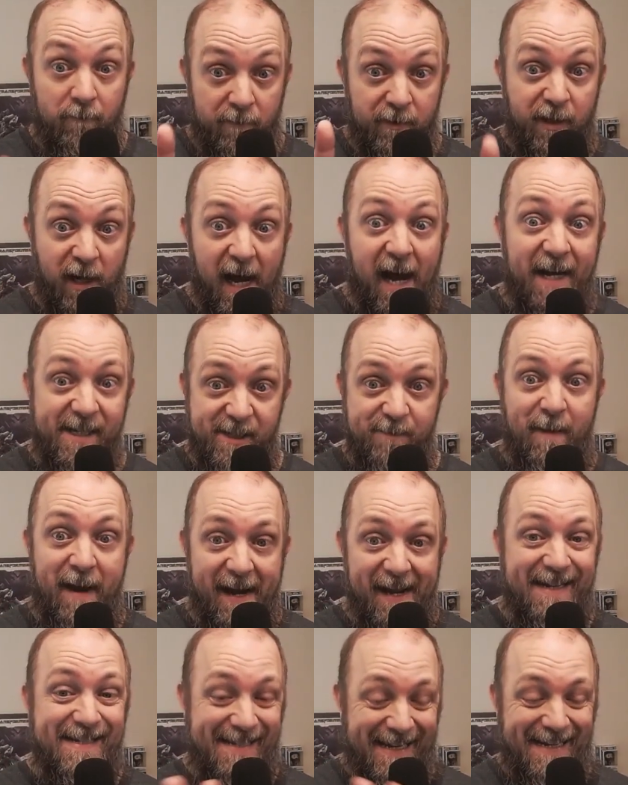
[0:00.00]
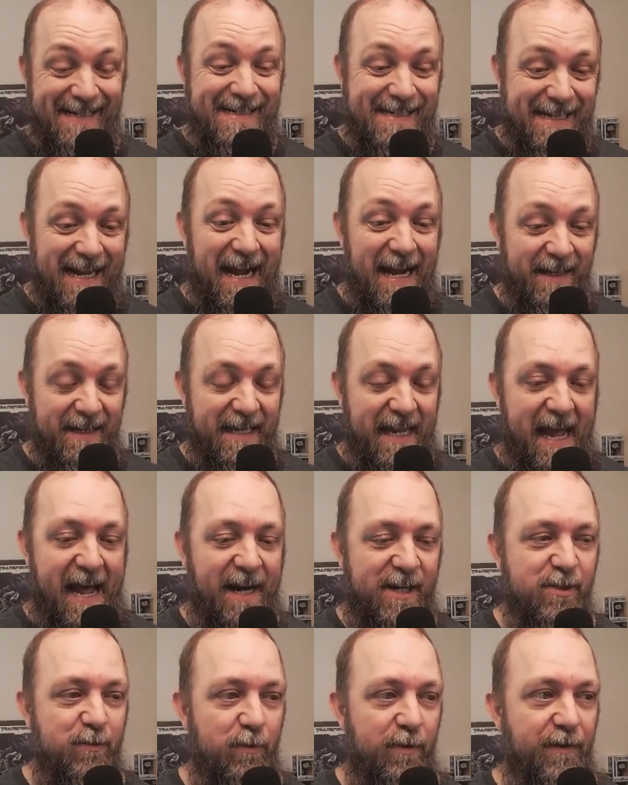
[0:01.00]
cosmetics inside the
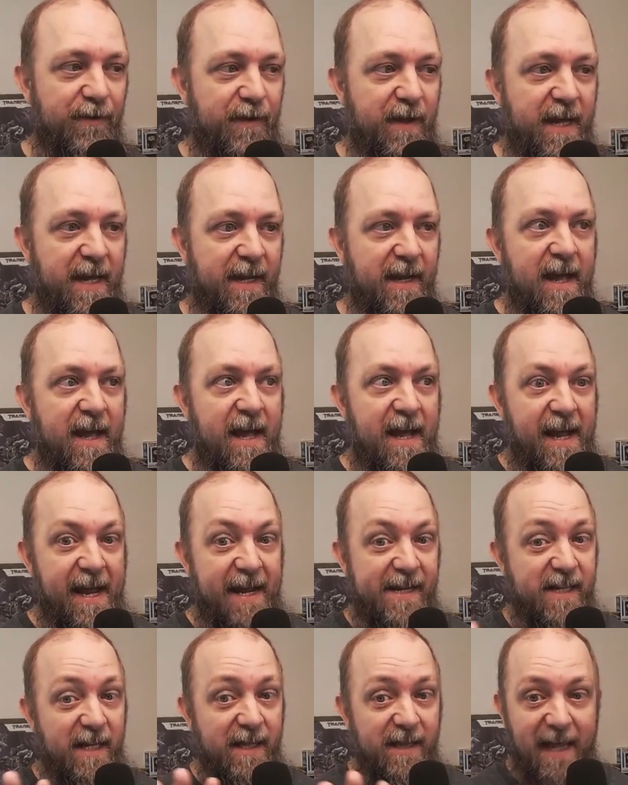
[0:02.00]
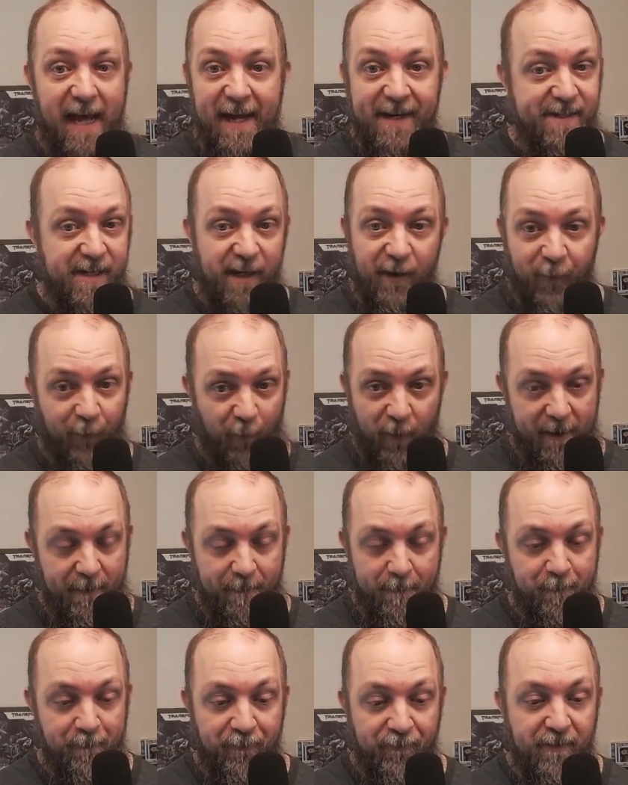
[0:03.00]
actual thing is a lot different
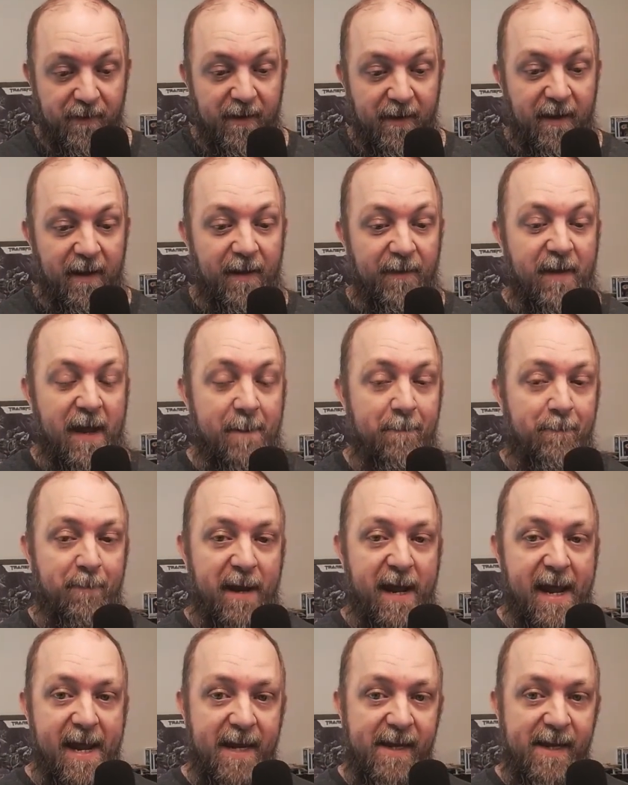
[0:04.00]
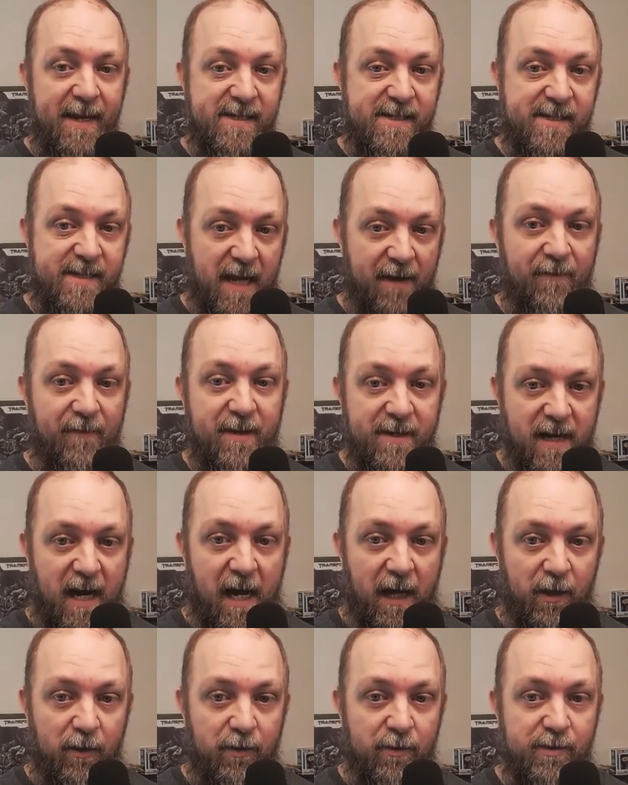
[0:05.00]
than paying
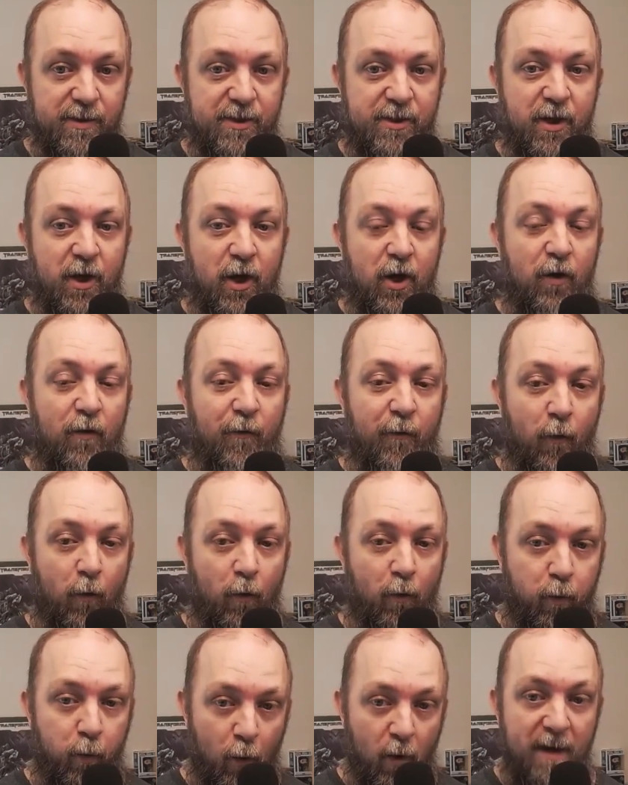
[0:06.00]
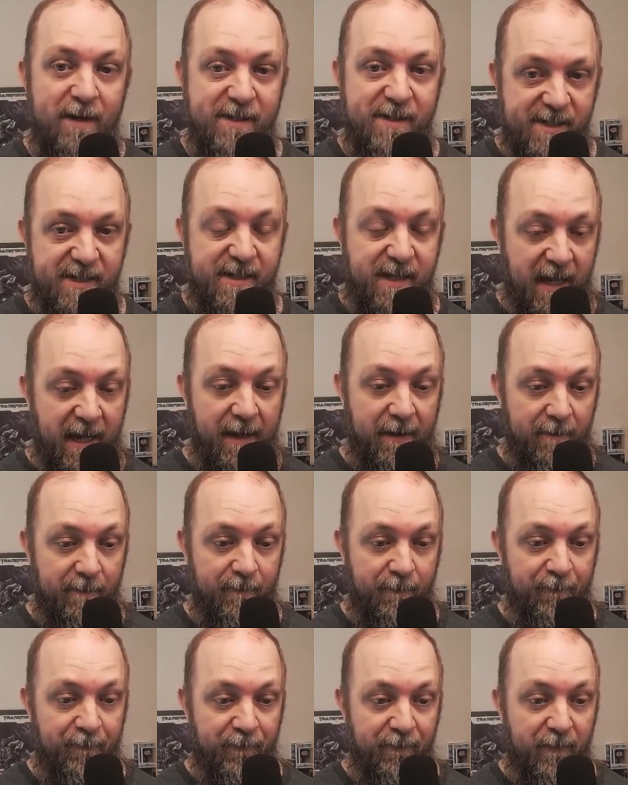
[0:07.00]
$7 for one skin.
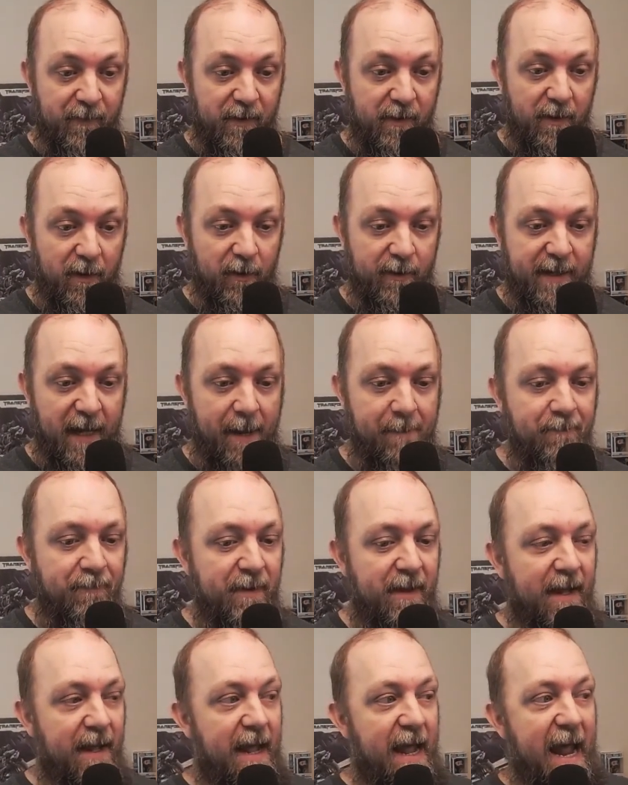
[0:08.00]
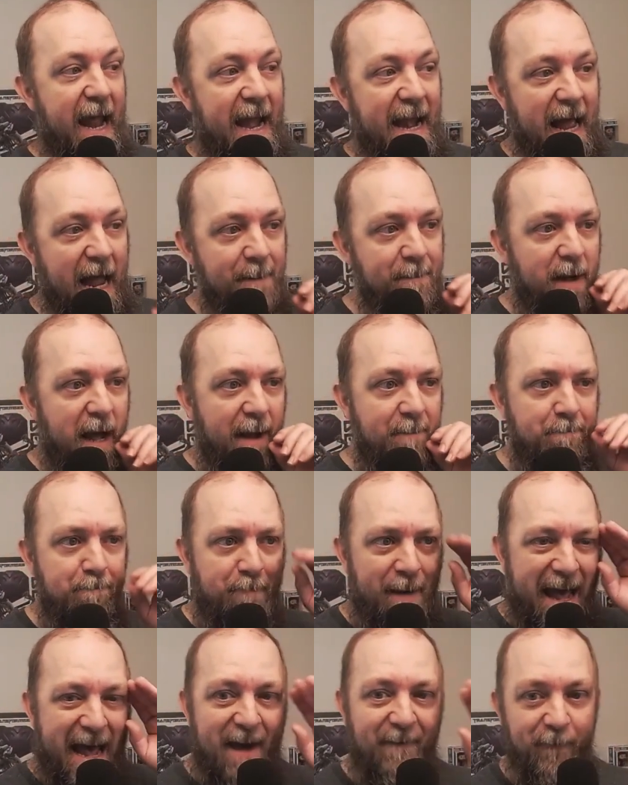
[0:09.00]
Okay? And I'm I'm
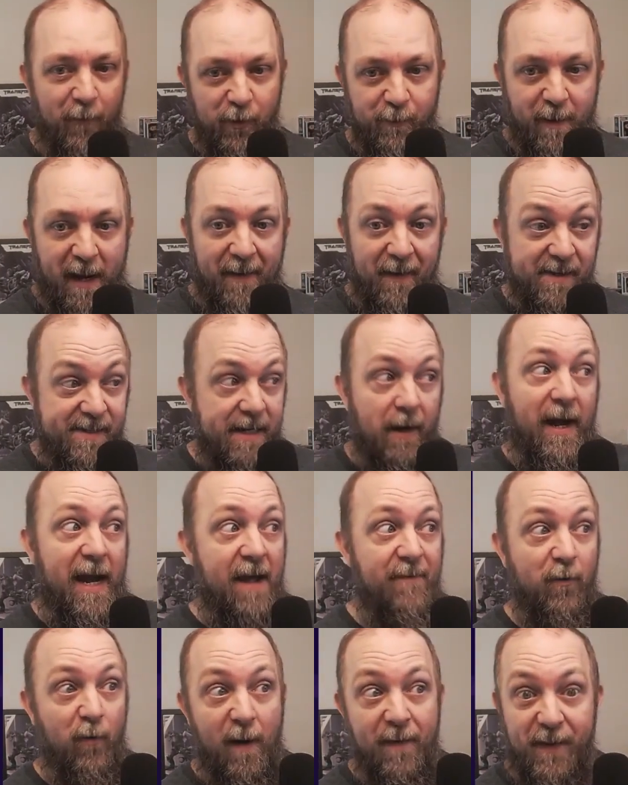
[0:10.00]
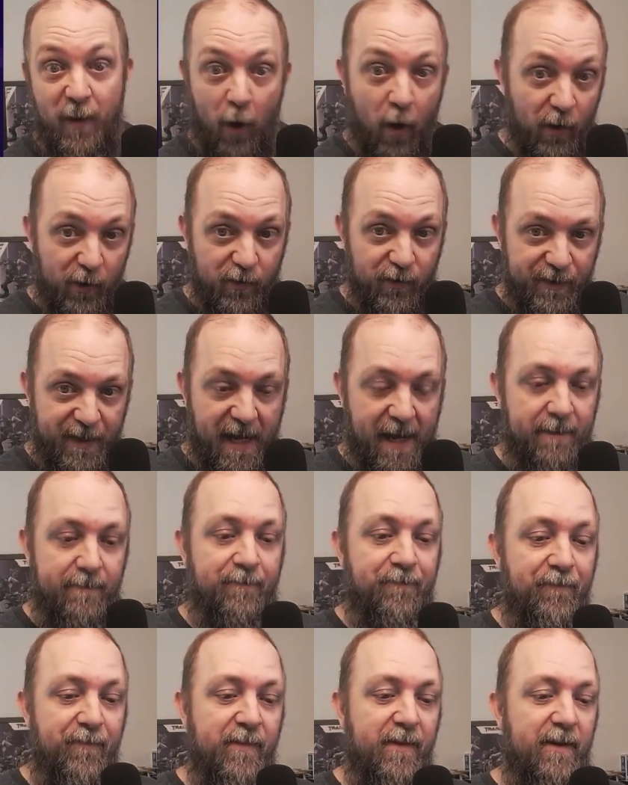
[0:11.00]
baffled by this. Now I haven't read the article yet.
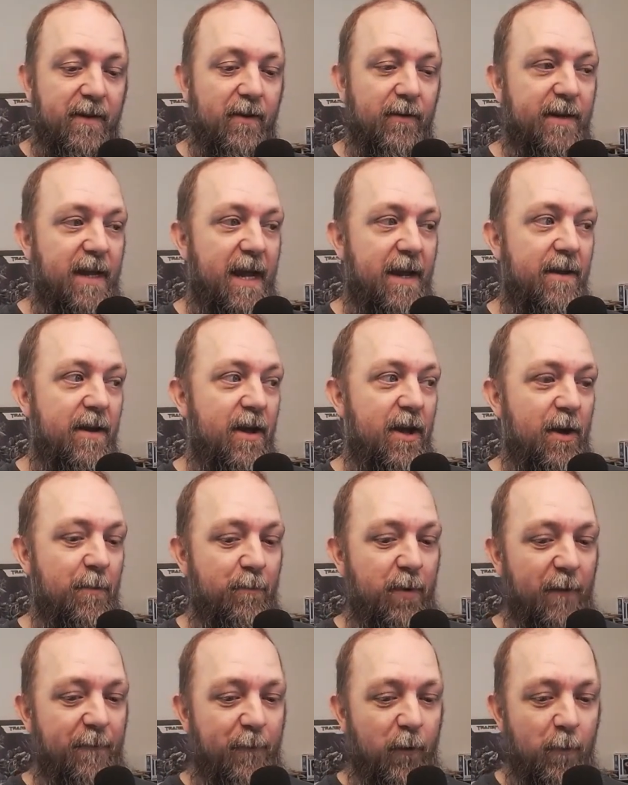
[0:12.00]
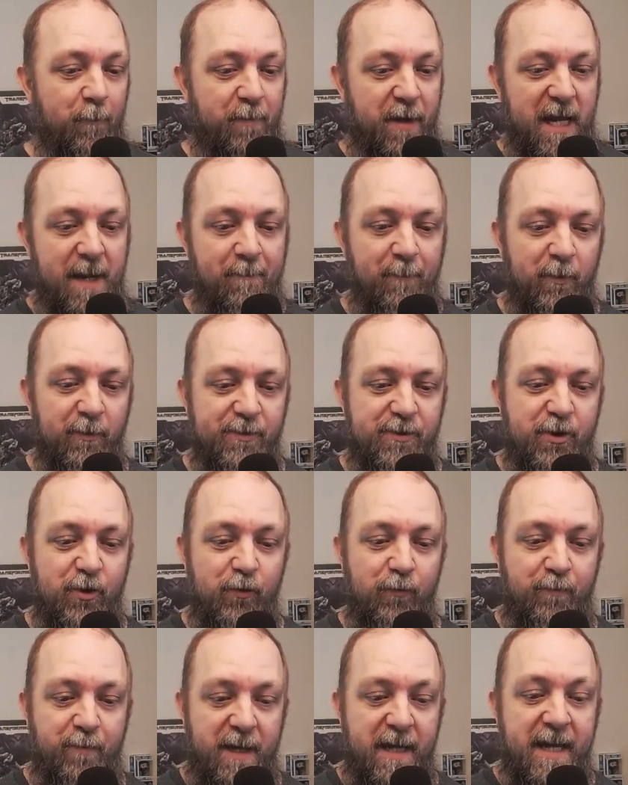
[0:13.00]
Okay? But for people to
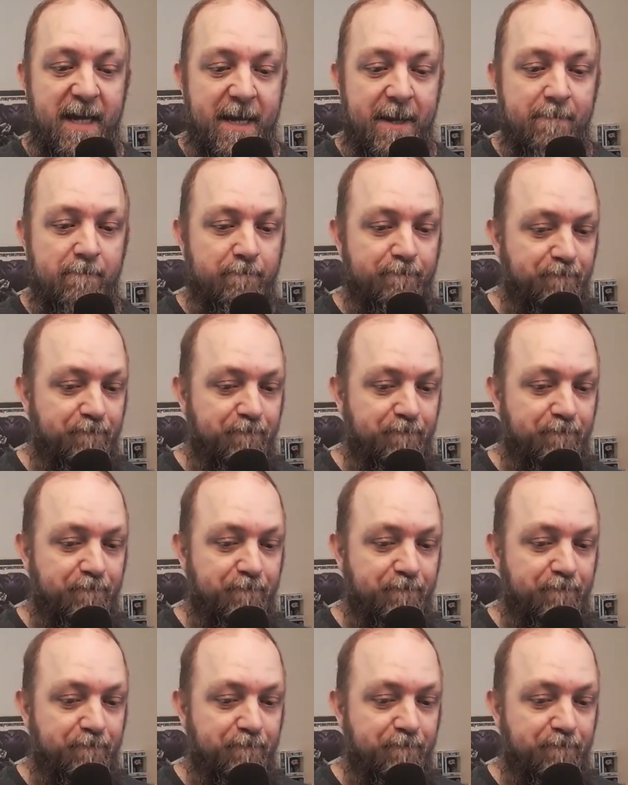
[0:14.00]
be,